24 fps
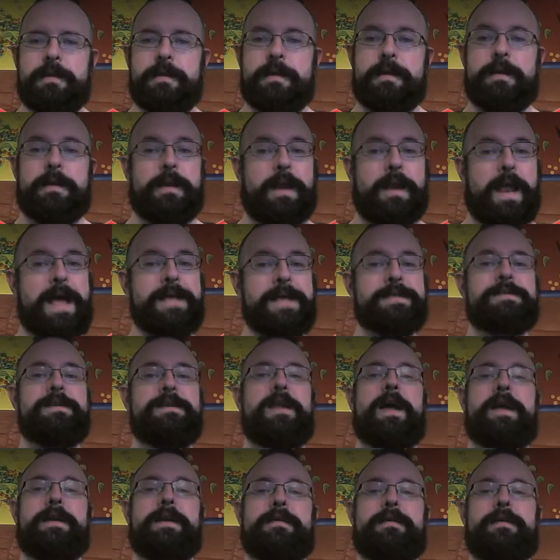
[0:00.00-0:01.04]
Last
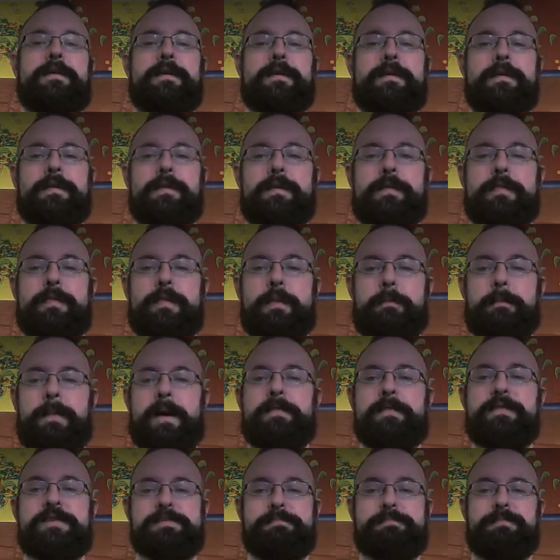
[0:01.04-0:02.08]
night, the
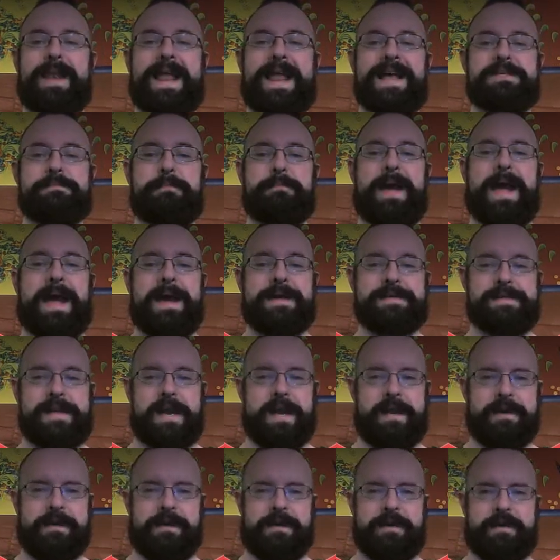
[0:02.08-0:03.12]
month's Blessed Pass
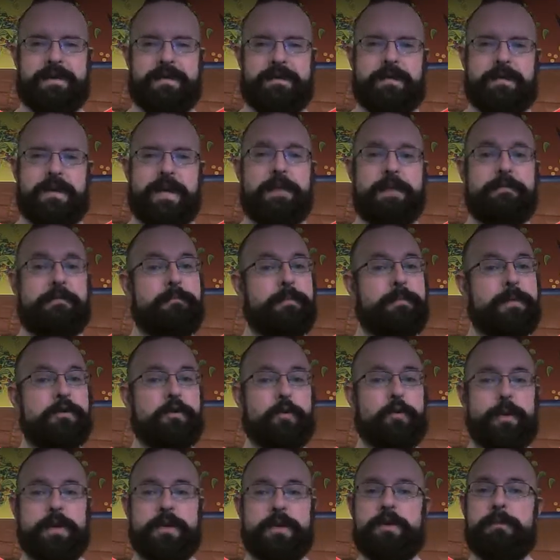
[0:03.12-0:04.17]
ended. If you've been
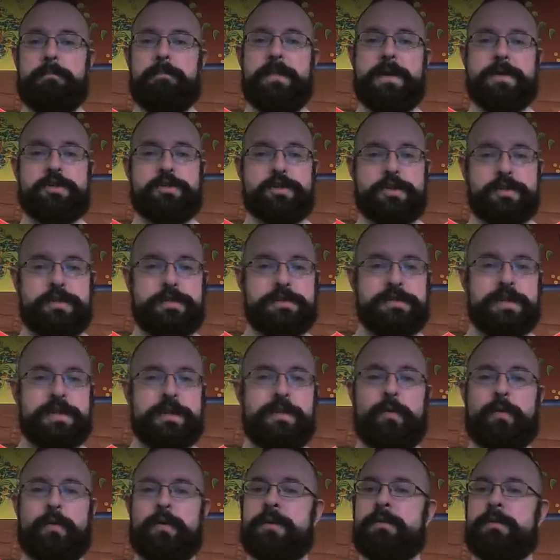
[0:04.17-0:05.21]
doing your missions
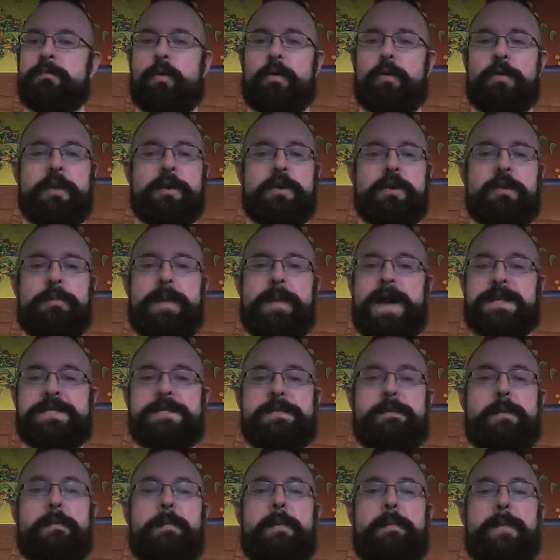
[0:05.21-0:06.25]
and earned more than your
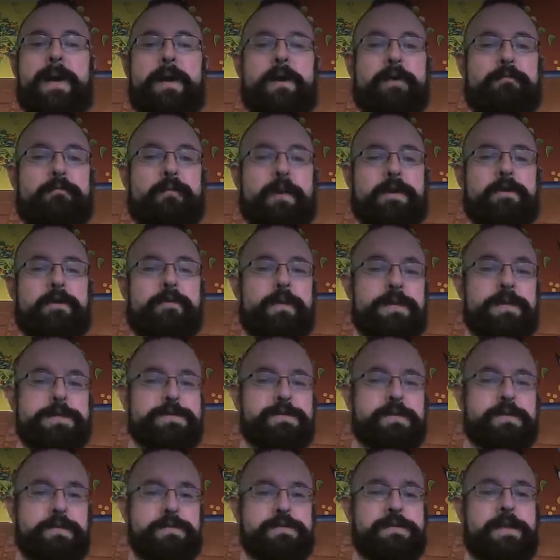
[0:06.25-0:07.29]
maximum amount of red
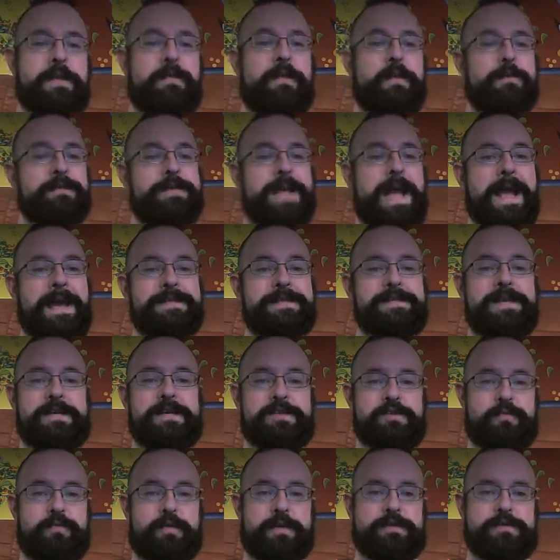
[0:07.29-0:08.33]
crystals, then those
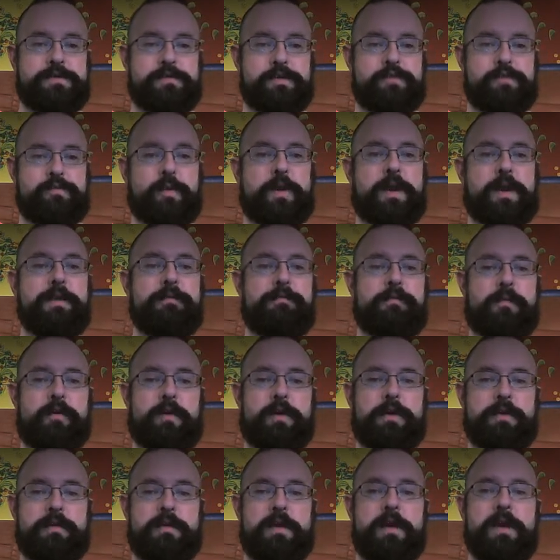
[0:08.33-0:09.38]
excess crystals were
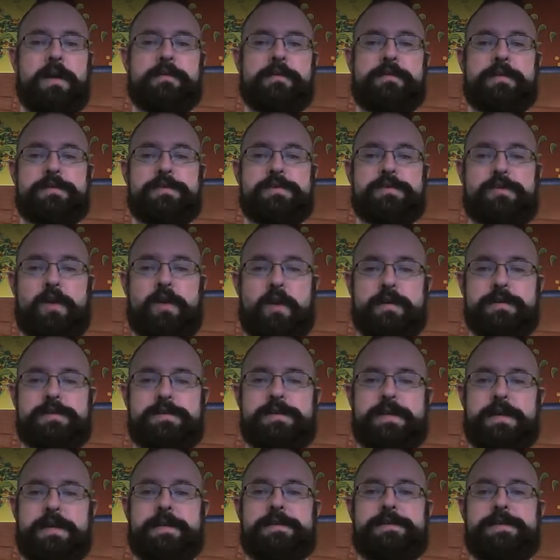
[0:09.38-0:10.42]
converted to star
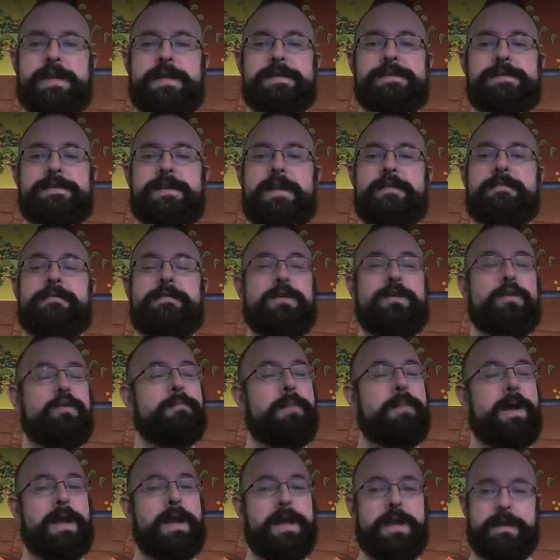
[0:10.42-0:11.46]
seeds and sent to you
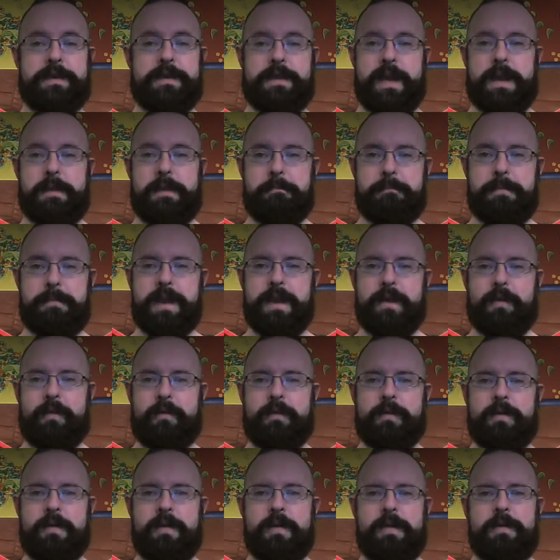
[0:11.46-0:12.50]
by in-game mail.
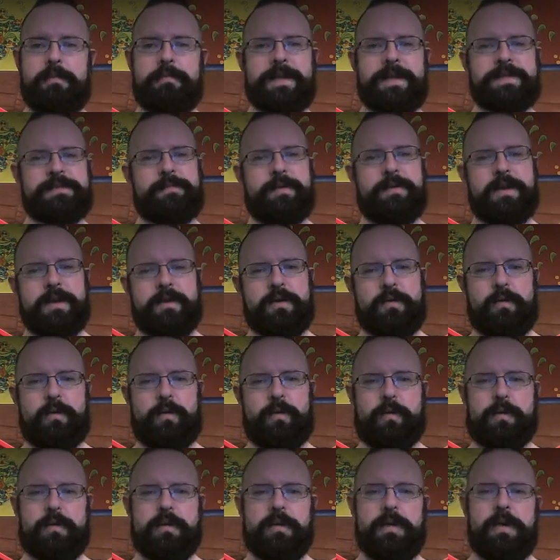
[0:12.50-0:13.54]
That's pretty
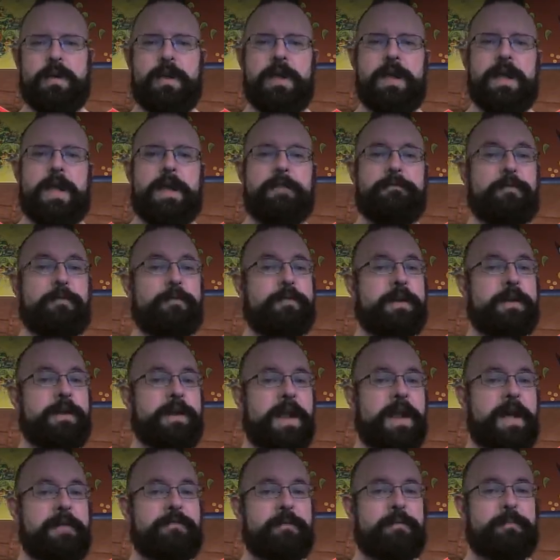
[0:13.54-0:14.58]
cool. If you didn't
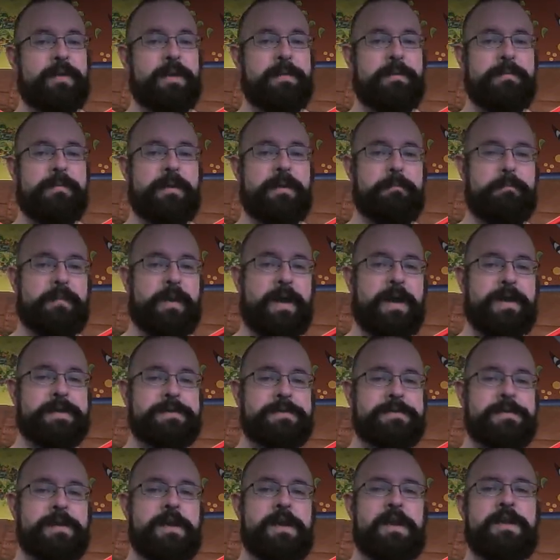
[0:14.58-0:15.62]
have the premium
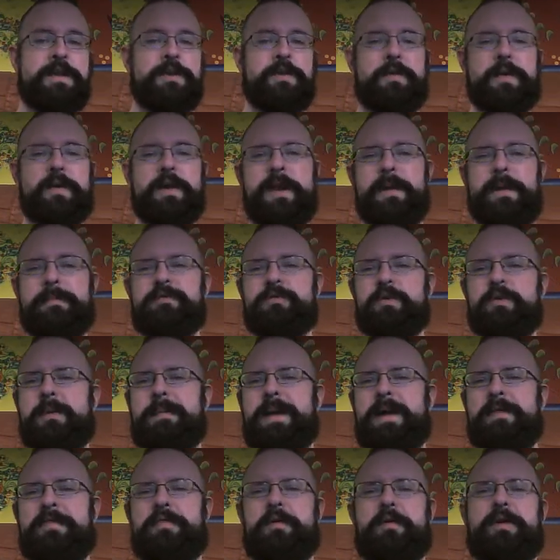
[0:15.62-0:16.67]
pass, you got up to
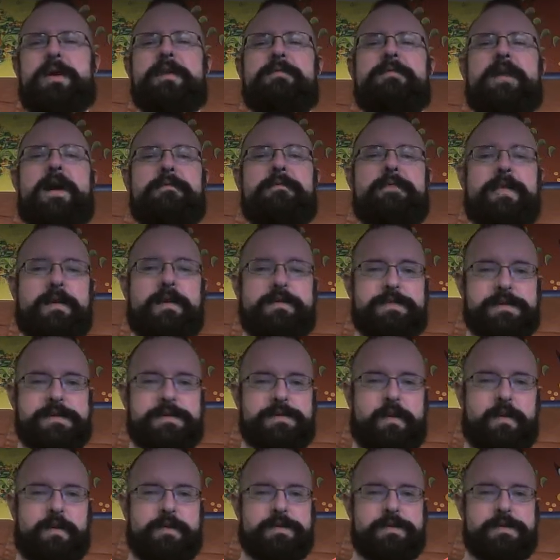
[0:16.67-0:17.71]
about 35,000
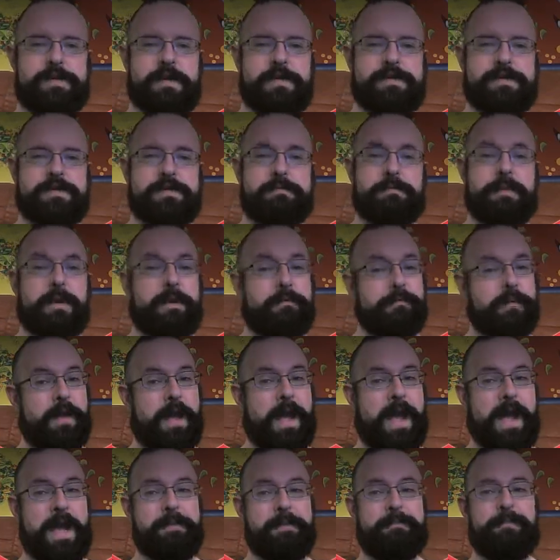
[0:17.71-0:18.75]
star seeds, but if you
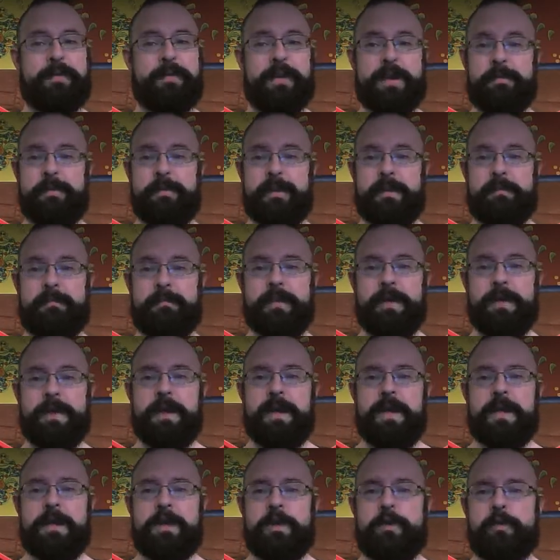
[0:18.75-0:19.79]
had premium,
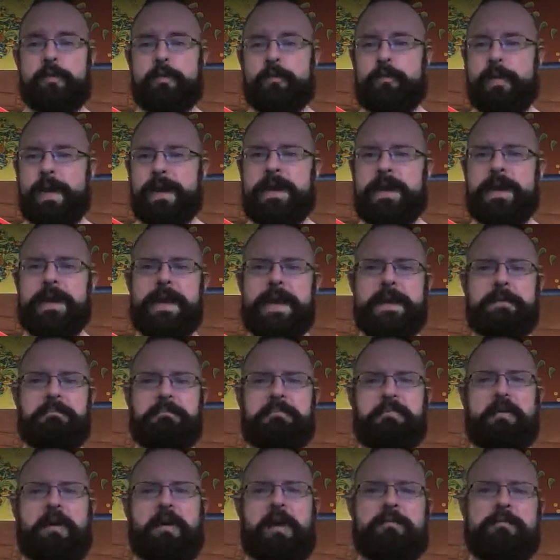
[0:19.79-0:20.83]
you were raking in
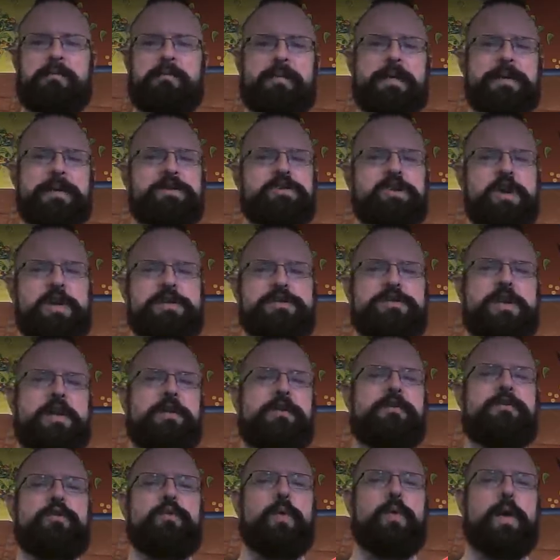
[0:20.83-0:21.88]
probably just
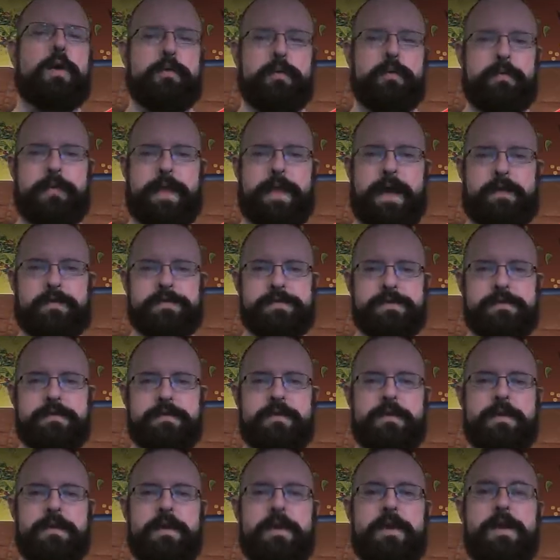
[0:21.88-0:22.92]
under
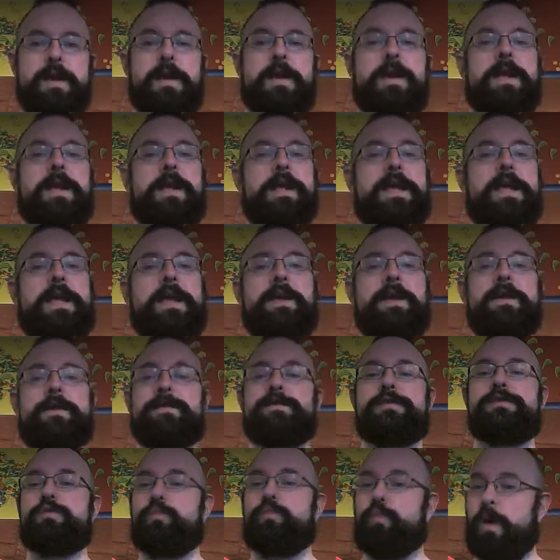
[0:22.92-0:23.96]
200,000.
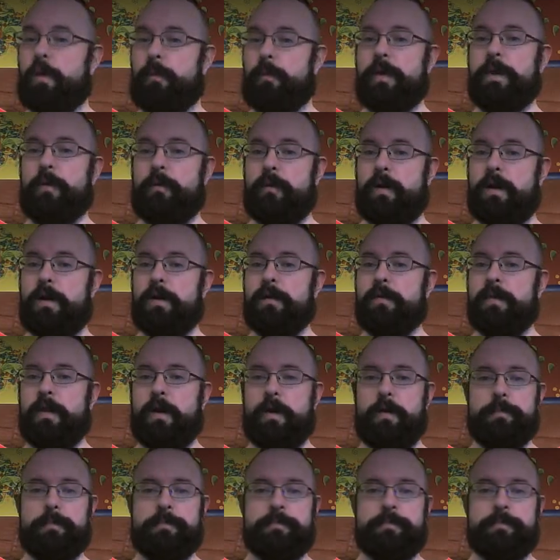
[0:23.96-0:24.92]
Here's what went wrong though.